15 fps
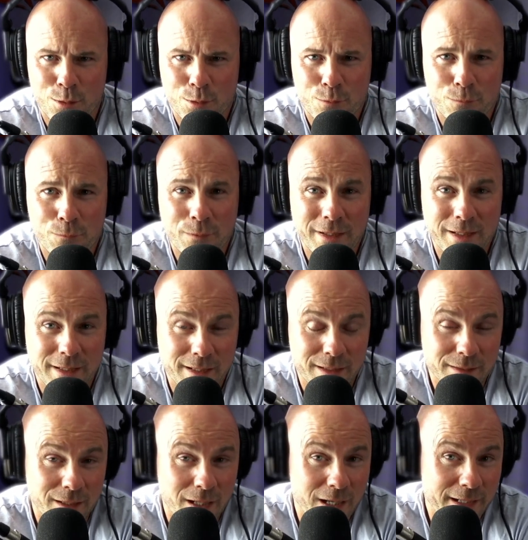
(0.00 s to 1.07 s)
feeling
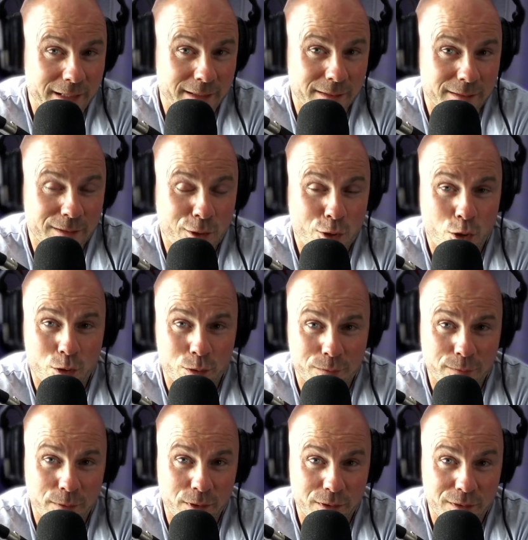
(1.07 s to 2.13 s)
aligned,
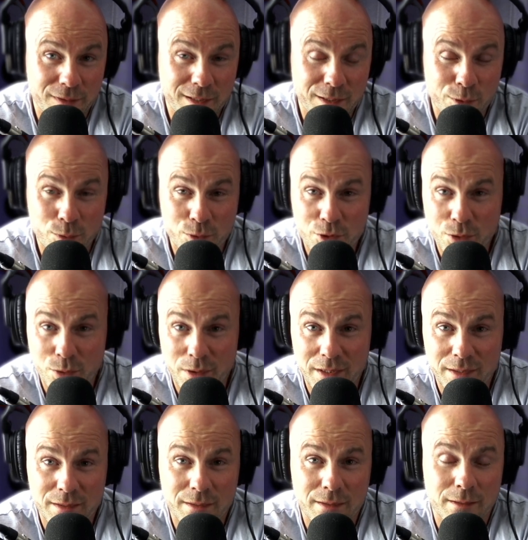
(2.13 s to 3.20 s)
confident in your
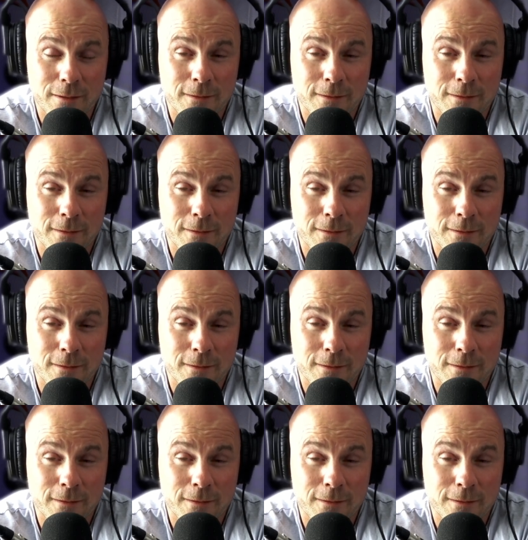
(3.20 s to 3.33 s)
choice.